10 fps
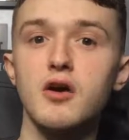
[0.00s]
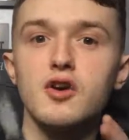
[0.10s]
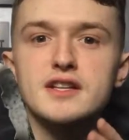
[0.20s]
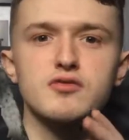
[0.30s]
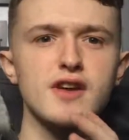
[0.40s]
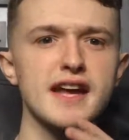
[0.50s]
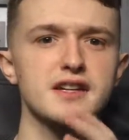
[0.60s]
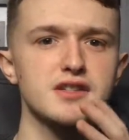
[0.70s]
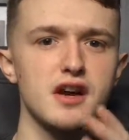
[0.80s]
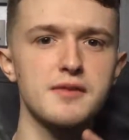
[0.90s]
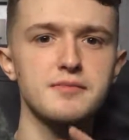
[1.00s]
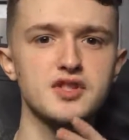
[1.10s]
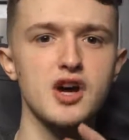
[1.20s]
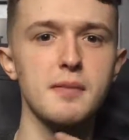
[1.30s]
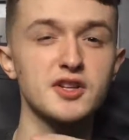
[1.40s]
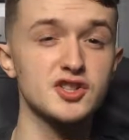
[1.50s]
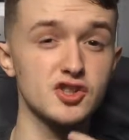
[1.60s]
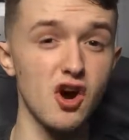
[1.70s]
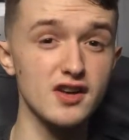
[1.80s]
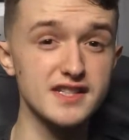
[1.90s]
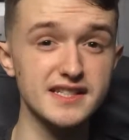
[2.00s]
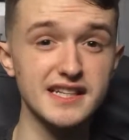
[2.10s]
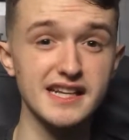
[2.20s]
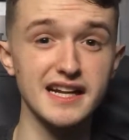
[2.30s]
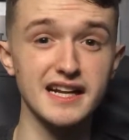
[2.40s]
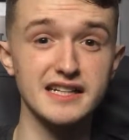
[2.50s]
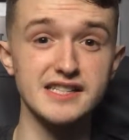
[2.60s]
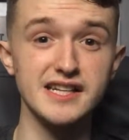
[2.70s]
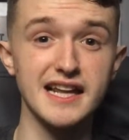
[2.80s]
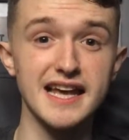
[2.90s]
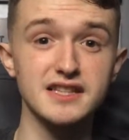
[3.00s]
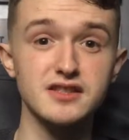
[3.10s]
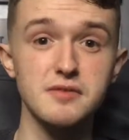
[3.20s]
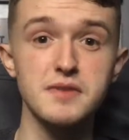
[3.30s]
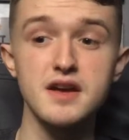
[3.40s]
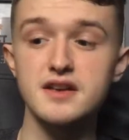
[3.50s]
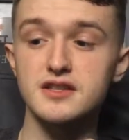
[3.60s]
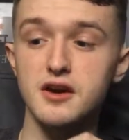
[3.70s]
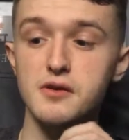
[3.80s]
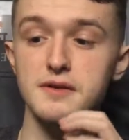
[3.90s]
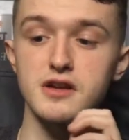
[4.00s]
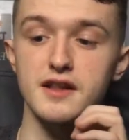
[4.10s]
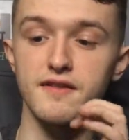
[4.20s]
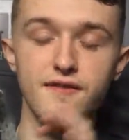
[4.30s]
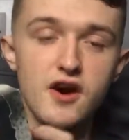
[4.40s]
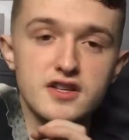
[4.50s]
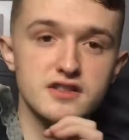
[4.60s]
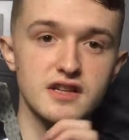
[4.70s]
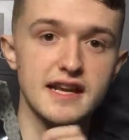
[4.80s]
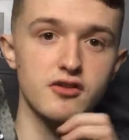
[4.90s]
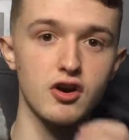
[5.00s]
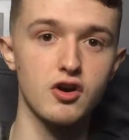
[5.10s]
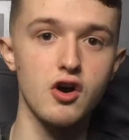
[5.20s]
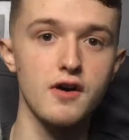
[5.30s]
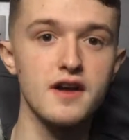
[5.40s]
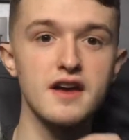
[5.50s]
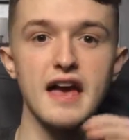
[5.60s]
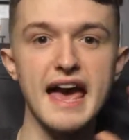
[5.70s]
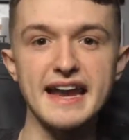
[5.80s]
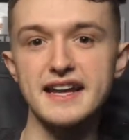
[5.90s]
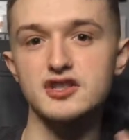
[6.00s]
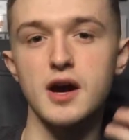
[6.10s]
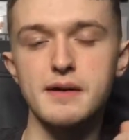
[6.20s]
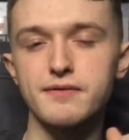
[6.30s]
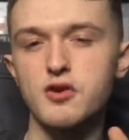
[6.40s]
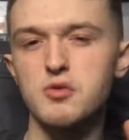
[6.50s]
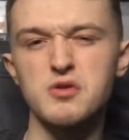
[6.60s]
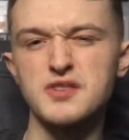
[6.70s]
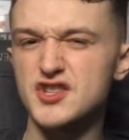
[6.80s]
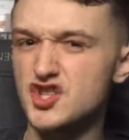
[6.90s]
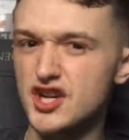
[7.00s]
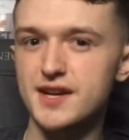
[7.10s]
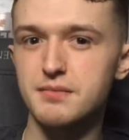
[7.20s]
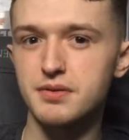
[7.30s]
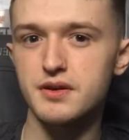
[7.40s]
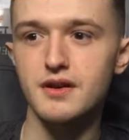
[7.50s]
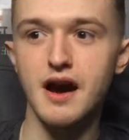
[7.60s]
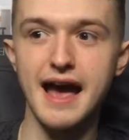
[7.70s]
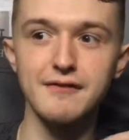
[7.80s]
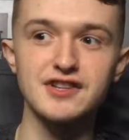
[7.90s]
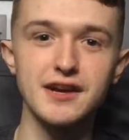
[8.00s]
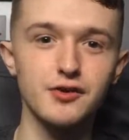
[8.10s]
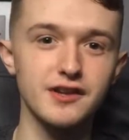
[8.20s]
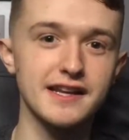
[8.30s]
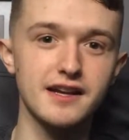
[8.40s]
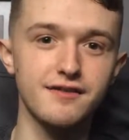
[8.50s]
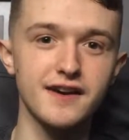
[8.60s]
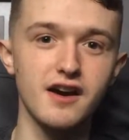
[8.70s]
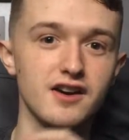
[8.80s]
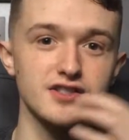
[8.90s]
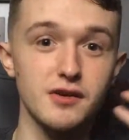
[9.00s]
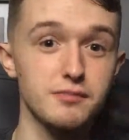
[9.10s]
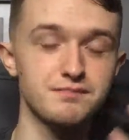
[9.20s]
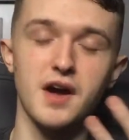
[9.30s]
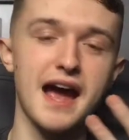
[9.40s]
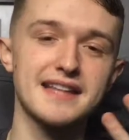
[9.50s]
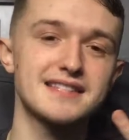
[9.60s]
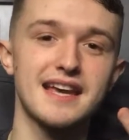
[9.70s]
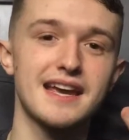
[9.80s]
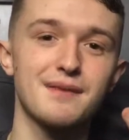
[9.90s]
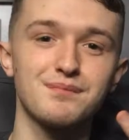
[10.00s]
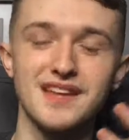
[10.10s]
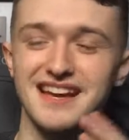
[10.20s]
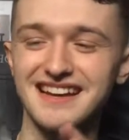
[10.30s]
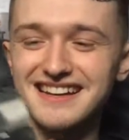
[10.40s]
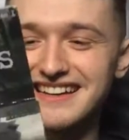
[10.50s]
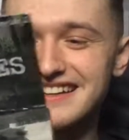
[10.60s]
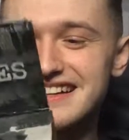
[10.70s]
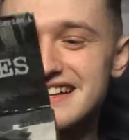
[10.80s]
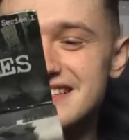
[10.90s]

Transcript: I got this around the time I started to collect them, so it was like the first Liquor I got, and at the time I thought, well, it's cheap, I haven't yet got the Liquor figure, so I had to get it.